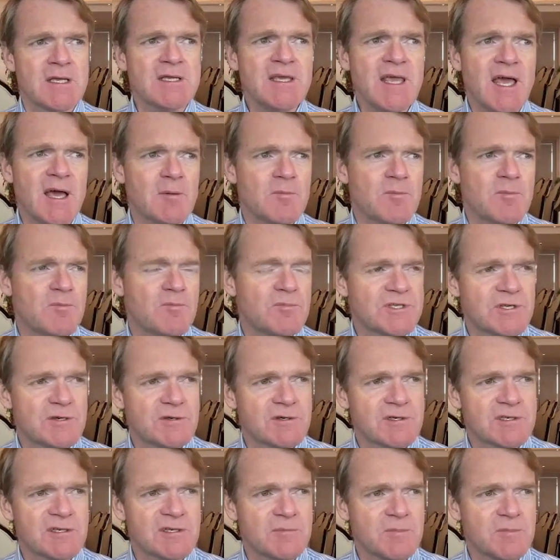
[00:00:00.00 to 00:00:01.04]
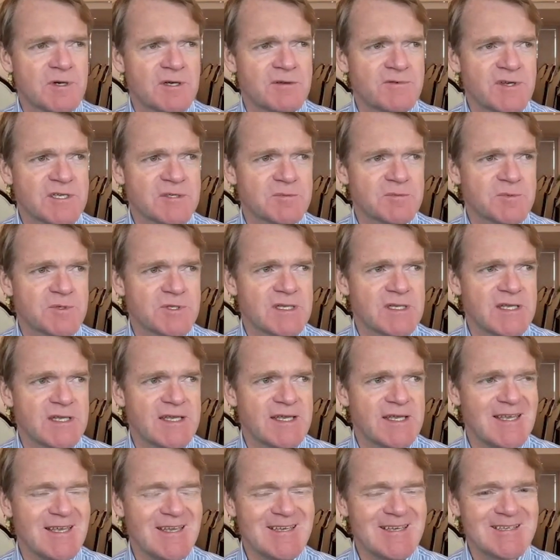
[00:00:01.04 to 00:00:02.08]
yeah, majority of my investment
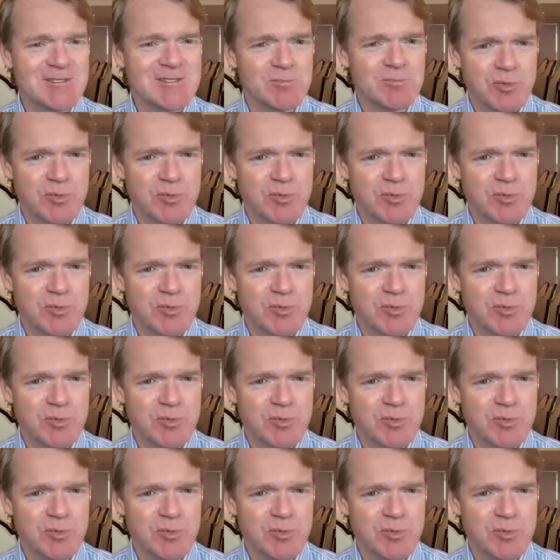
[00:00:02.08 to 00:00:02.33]
is